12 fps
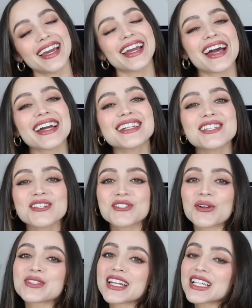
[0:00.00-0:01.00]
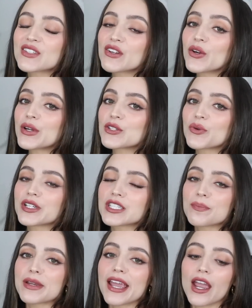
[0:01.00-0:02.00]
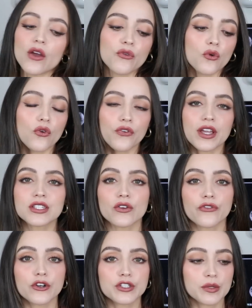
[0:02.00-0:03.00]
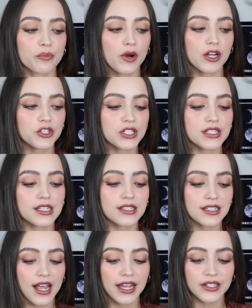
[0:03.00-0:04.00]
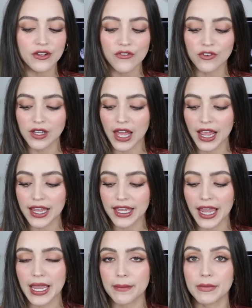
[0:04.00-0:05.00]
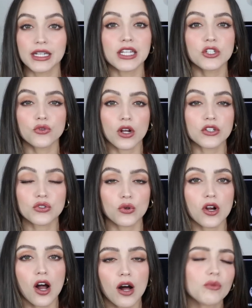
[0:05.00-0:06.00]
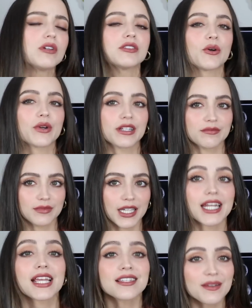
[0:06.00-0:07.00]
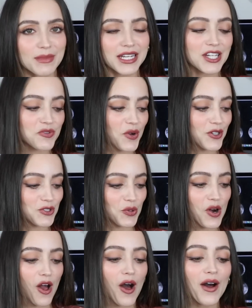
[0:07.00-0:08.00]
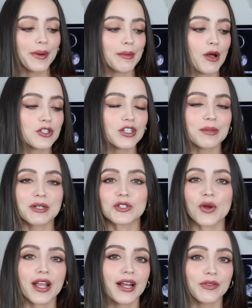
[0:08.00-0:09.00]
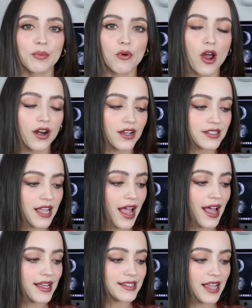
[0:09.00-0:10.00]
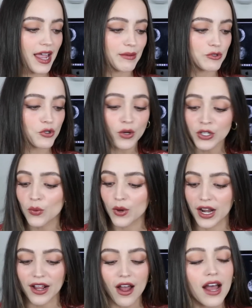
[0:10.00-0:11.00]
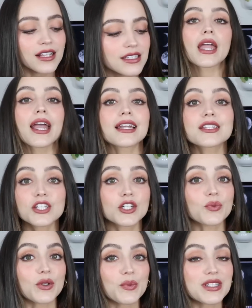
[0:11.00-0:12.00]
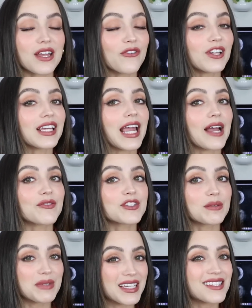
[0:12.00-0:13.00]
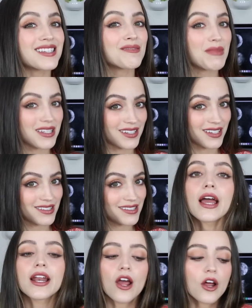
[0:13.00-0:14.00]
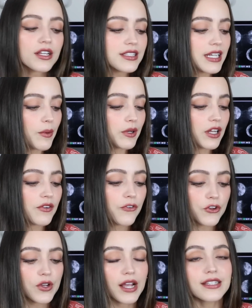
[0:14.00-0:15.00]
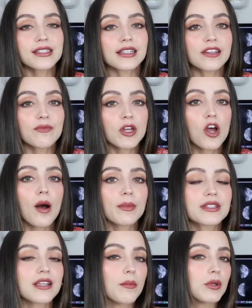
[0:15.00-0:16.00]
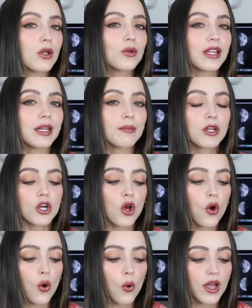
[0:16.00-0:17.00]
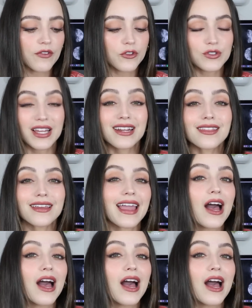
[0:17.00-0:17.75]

Hey guys, so today's video is going to be a full face of first impressions. It's kind of like a mini drugstore haul. Well, no, it is a mini drugstore haul, but I'm also going to be trying out the products as I'm showing you what I got, and it's a good one. We definitely have some hits and misses, and I would love it for you guys to leave me comments down below letting me know if there's anything